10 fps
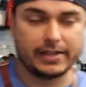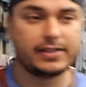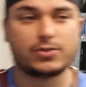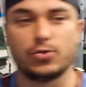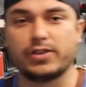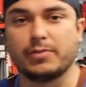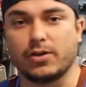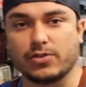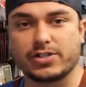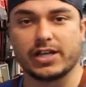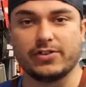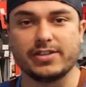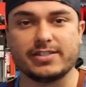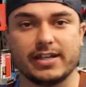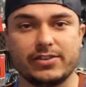I think the cool thing about Orange County
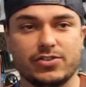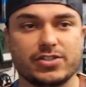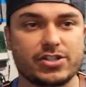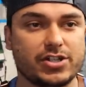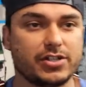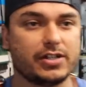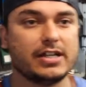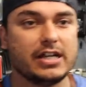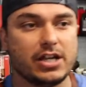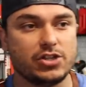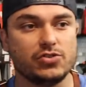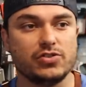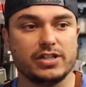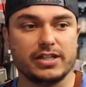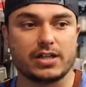is that there's such a
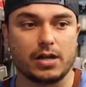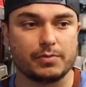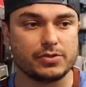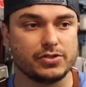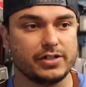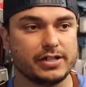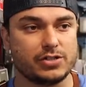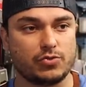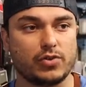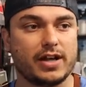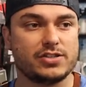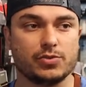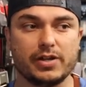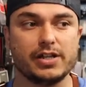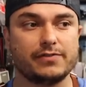unique opportunity to ride so
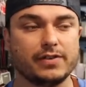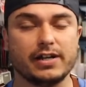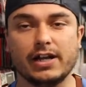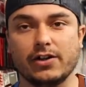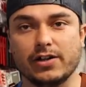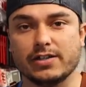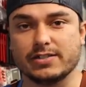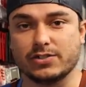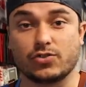many different areas and